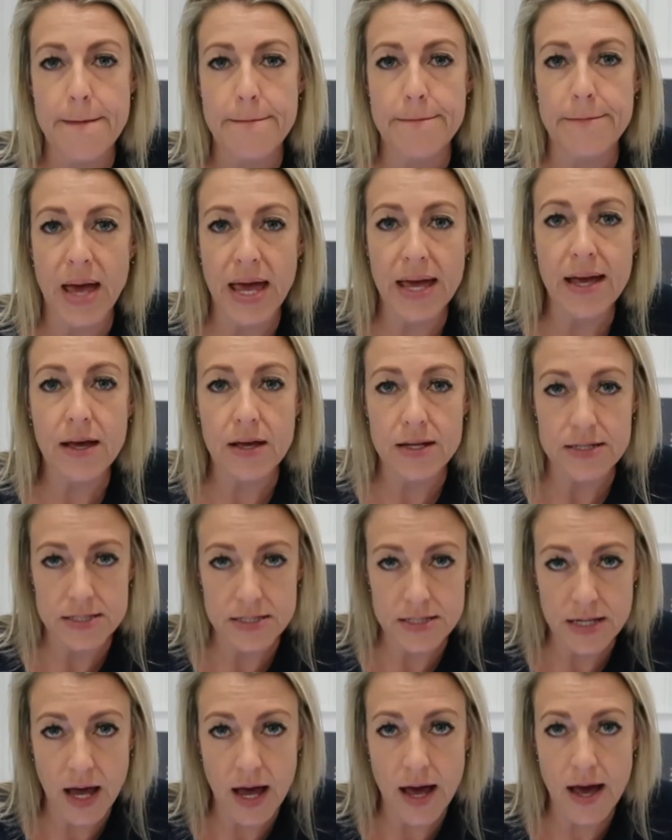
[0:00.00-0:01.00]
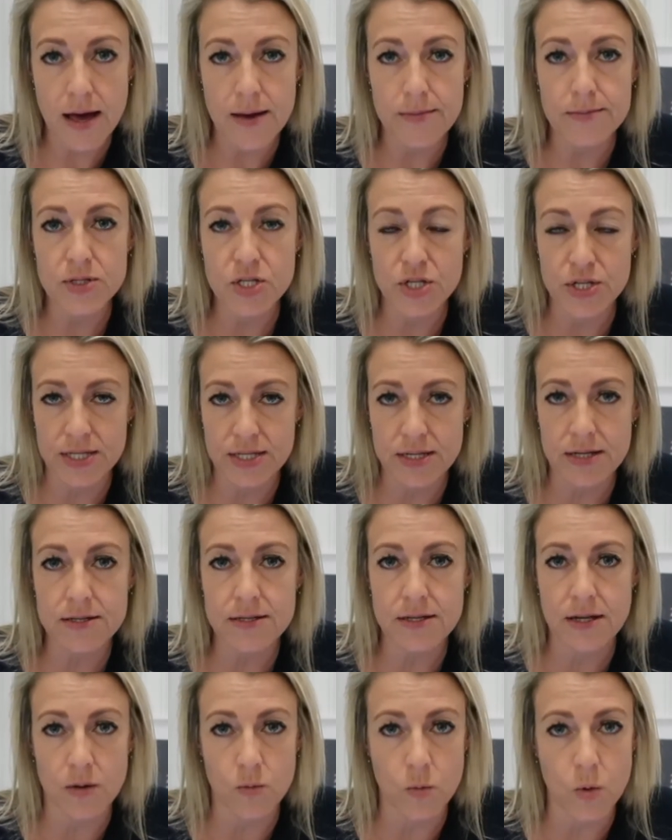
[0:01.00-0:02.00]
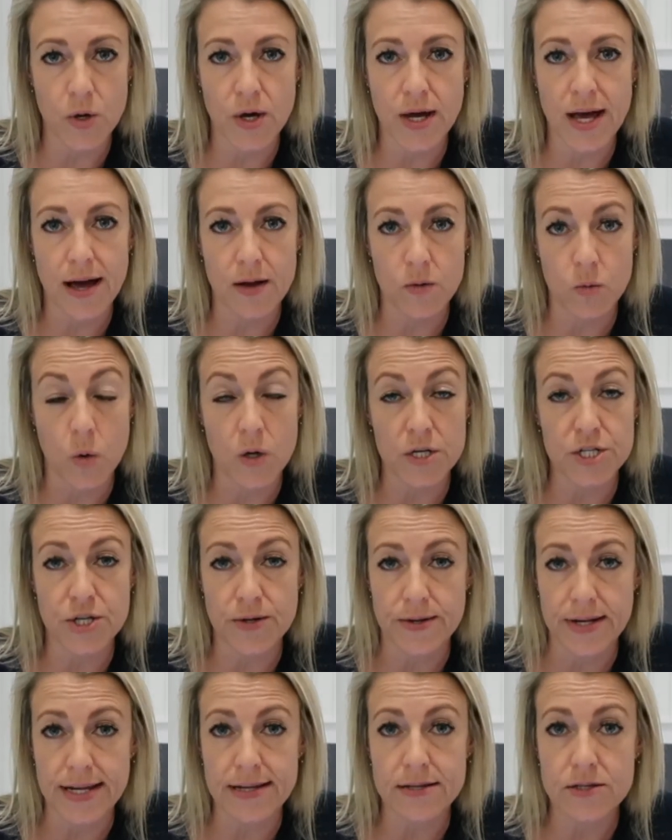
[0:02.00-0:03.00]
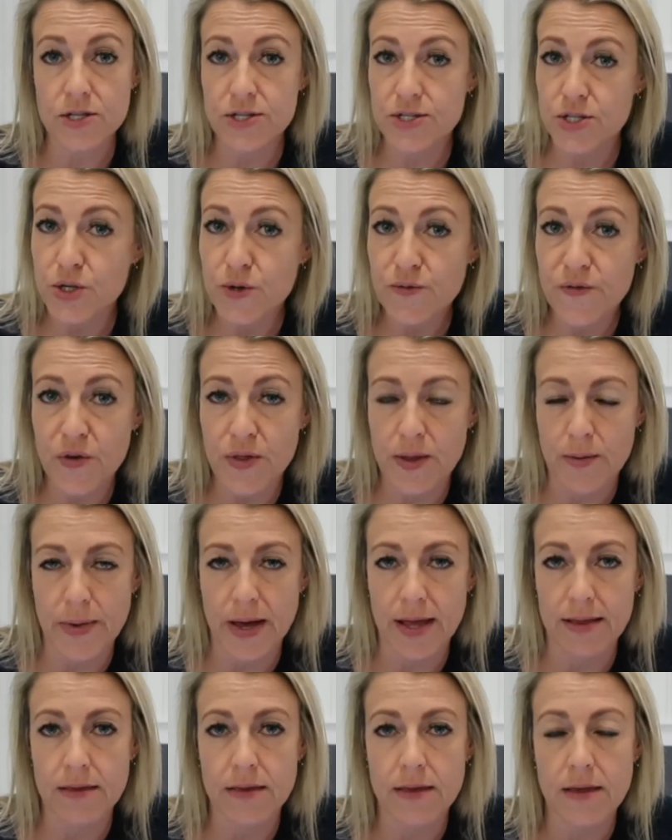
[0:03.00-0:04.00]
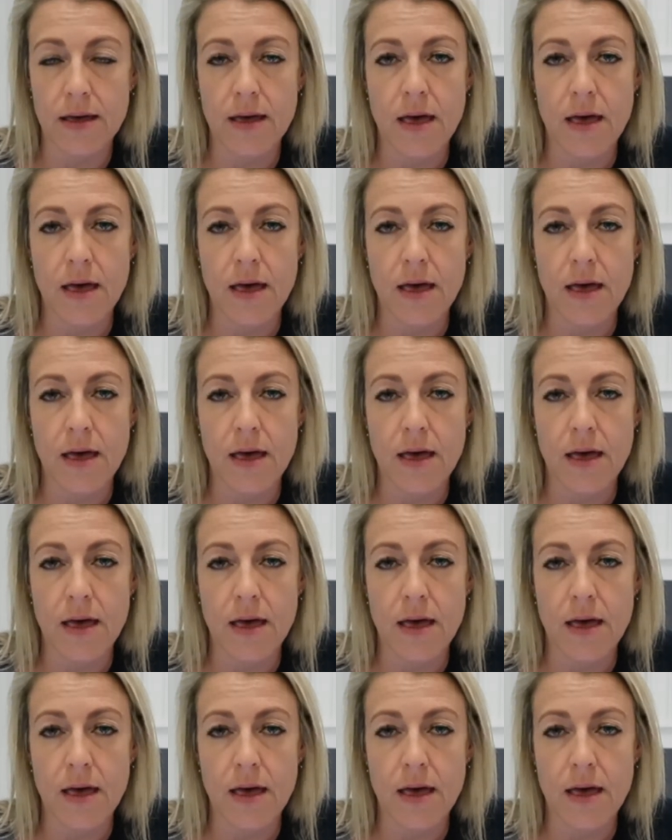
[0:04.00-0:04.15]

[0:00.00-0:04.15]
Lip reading: Make time to sit and work out what you need to do for the month.